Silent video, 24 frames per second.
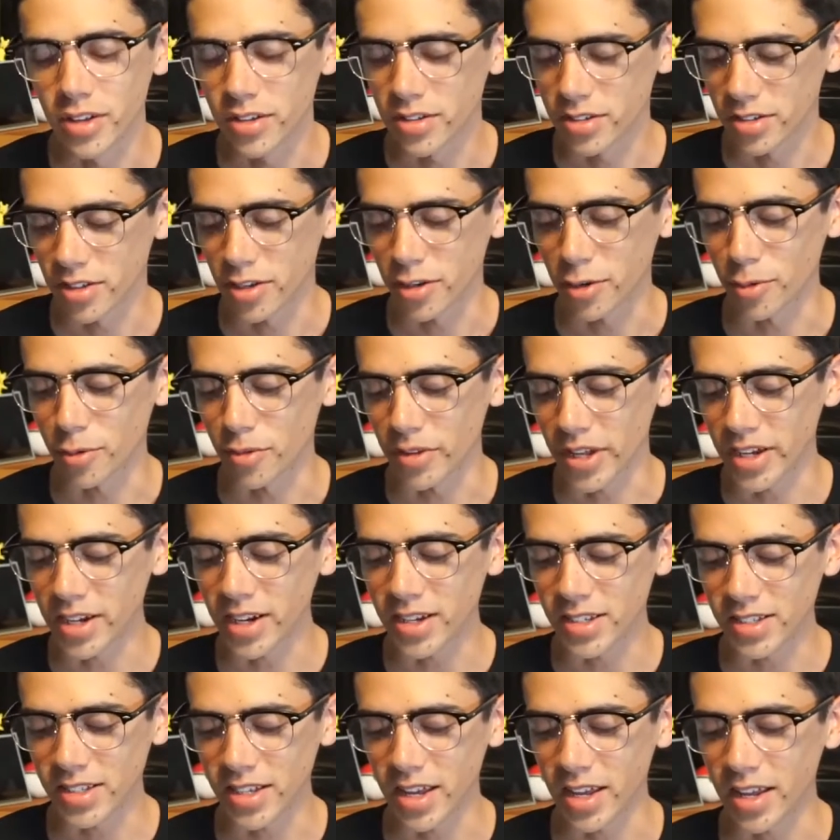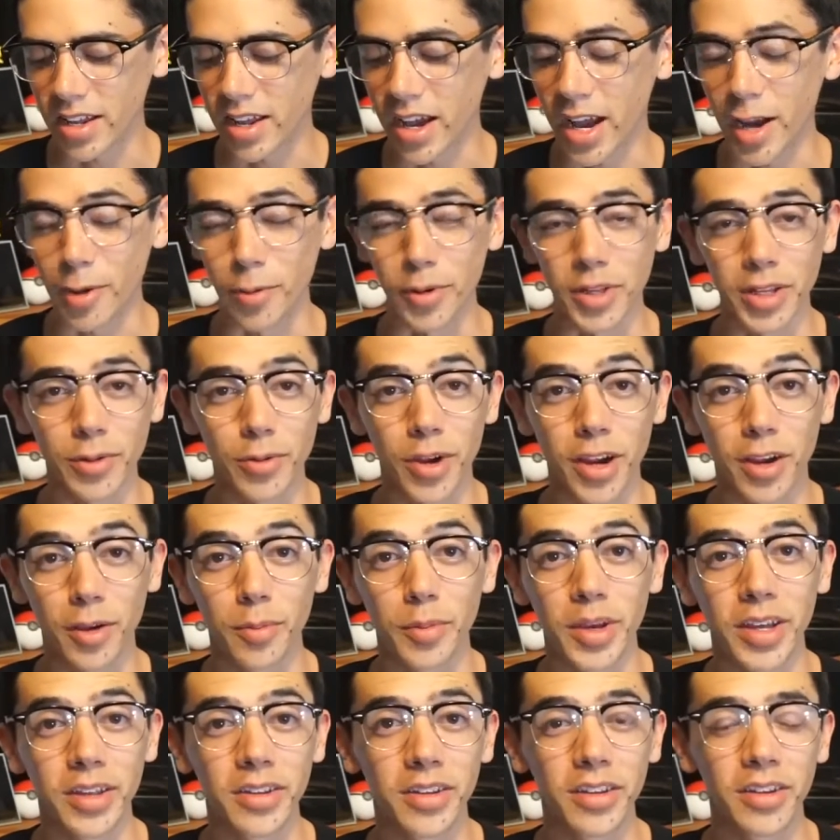So, like I said, I really
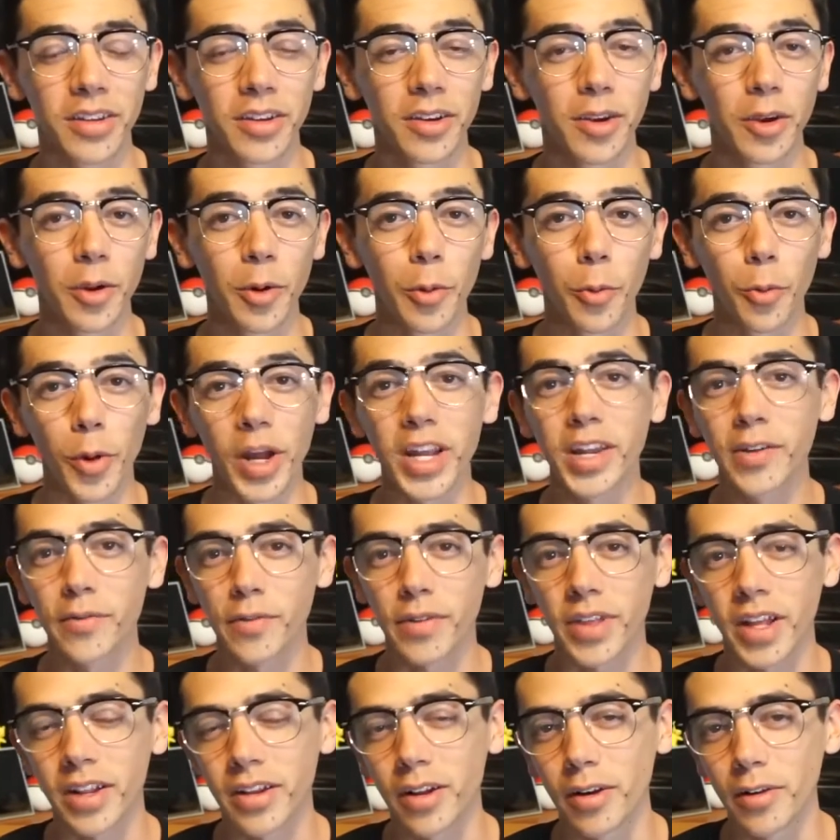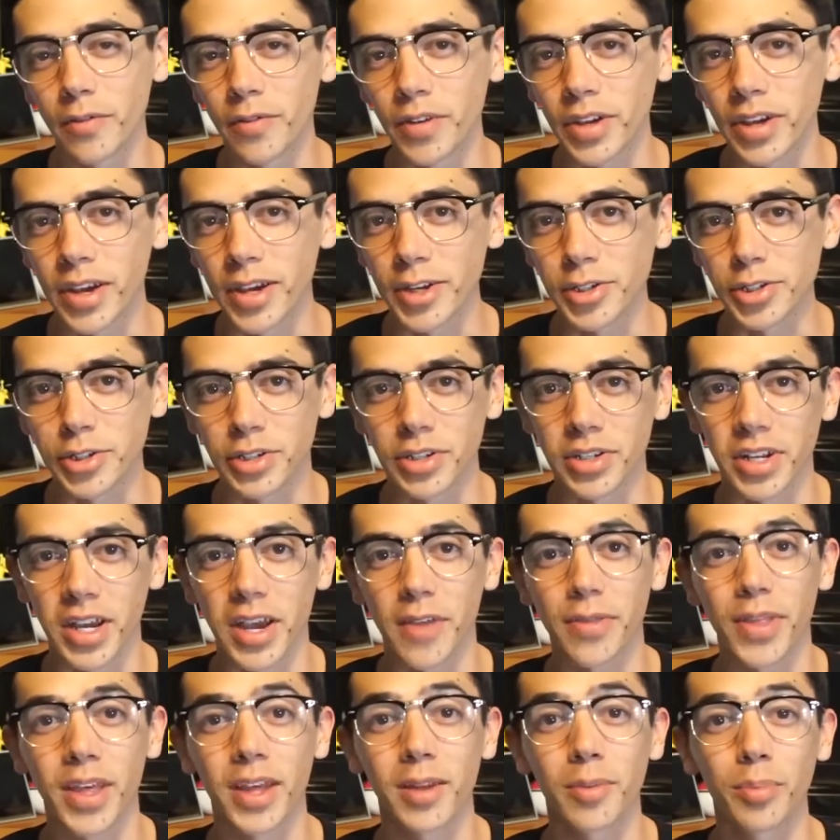recommend waiting for that notification
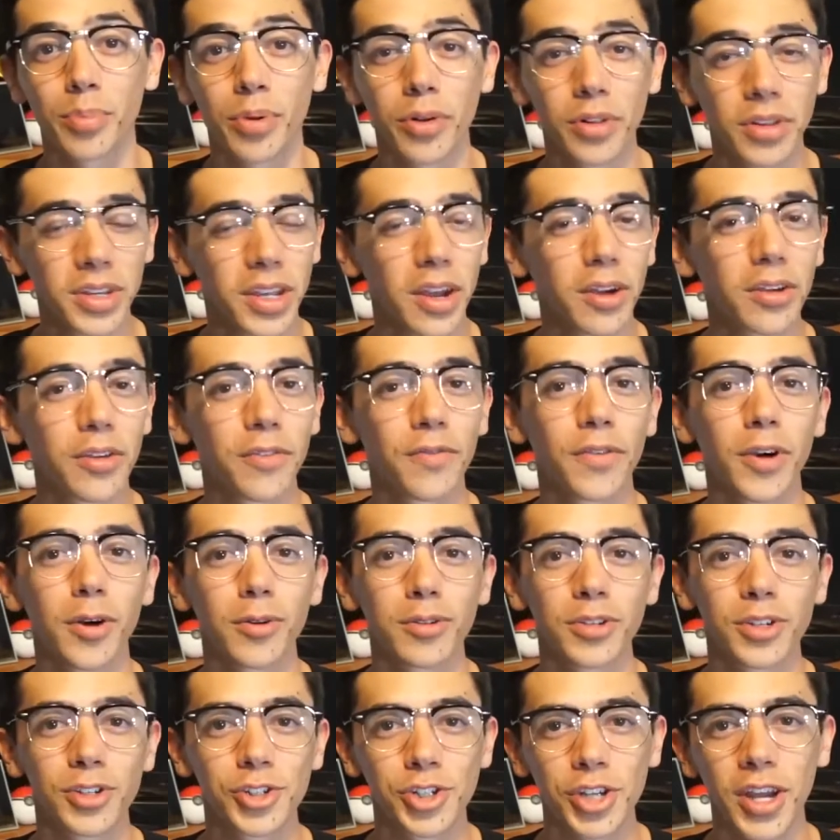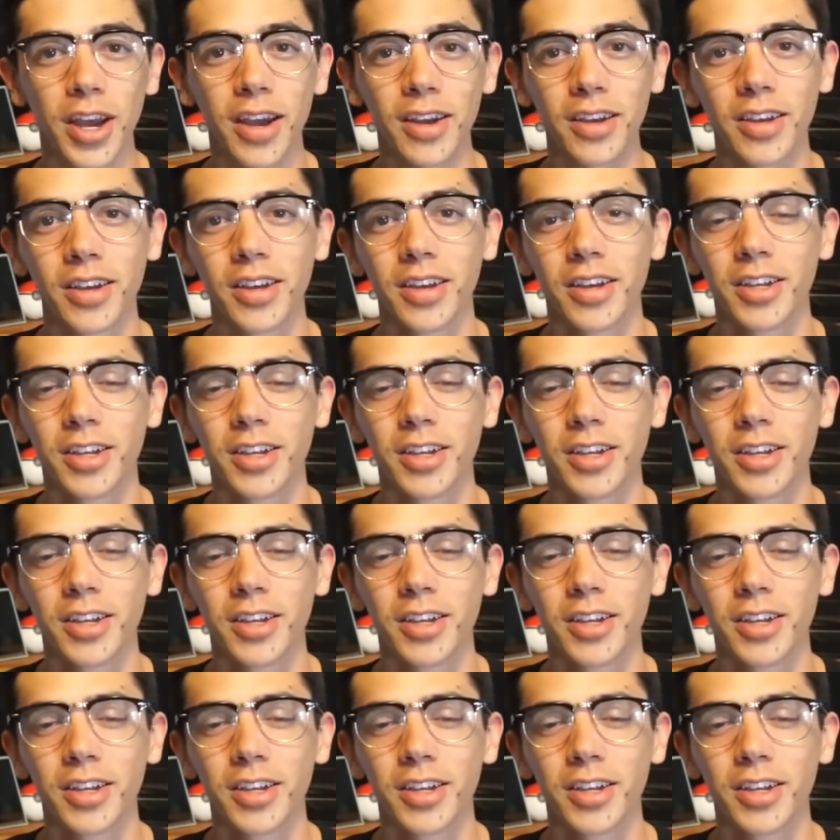and then pulling out your phone to check